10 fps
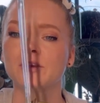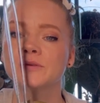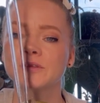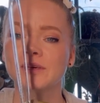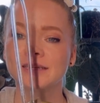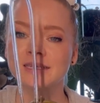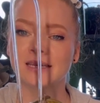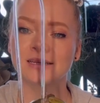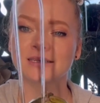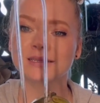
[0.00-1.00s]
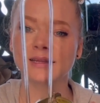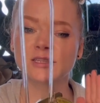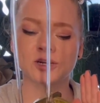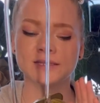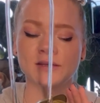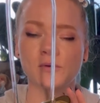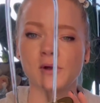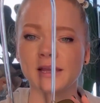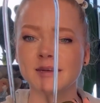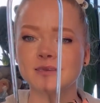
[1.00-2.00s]
who's looking to get into sun-stressing
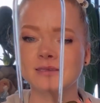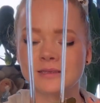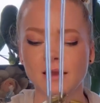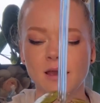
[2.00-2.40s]
Hoyas.